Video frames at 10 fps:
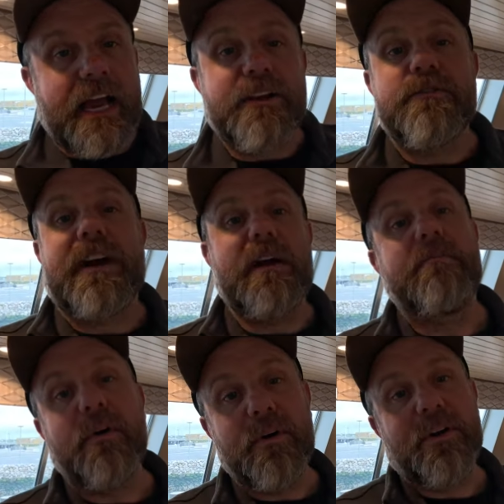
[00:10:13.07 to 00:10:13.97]
I could write
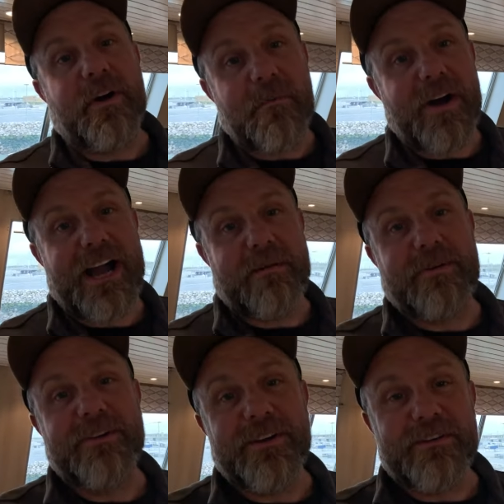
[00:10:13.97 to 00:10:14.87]
a book on what
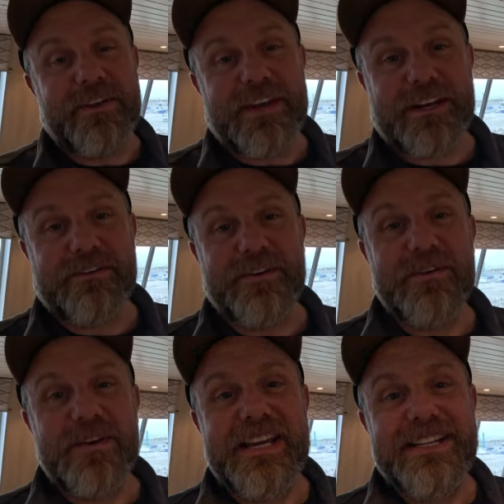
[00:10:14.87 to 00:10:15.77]
happened over the next
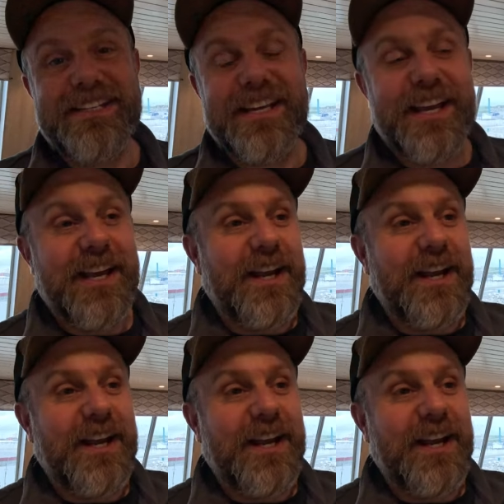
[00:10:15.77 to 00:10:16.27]
few weeks,